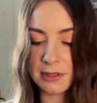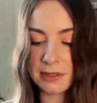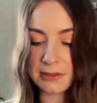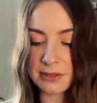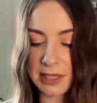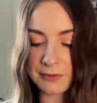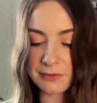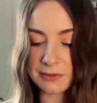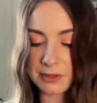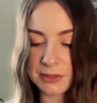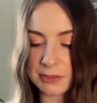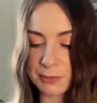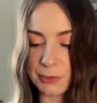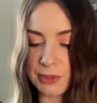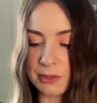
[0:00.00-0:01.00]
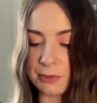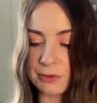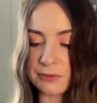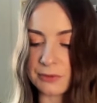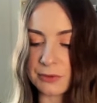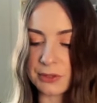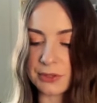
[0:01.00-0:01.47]
Definitely a spooky
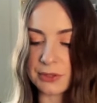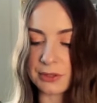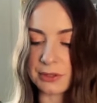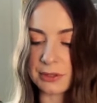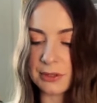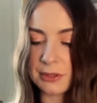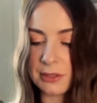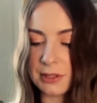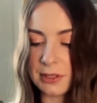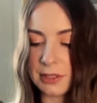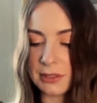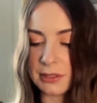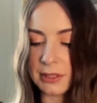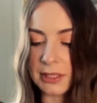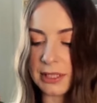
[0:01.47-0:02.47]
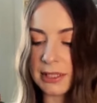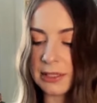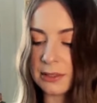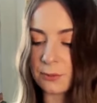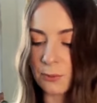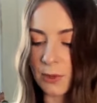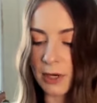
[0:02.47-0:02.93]
one for sure. The Lady
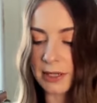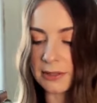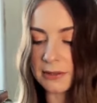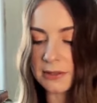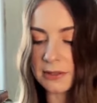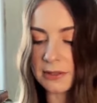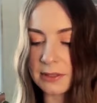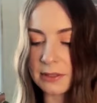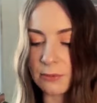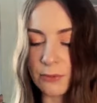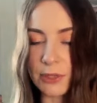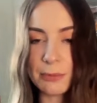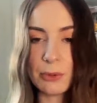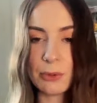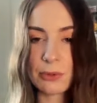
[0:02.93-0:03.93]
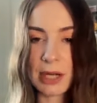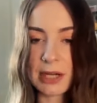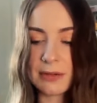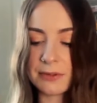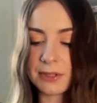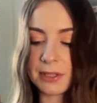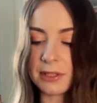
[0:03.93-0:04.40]
in Right, Rainbow
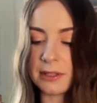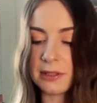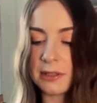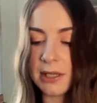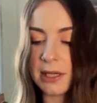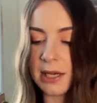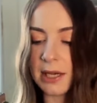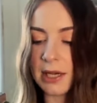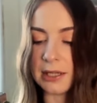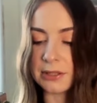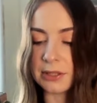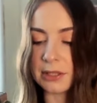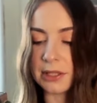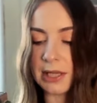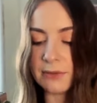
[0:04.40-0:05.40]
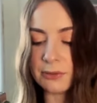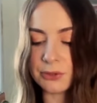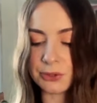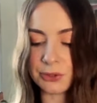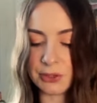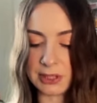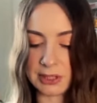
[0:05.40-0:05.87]
Gravity, and Level
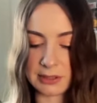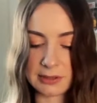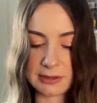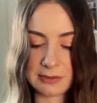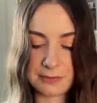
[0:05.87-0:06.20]
Tuning.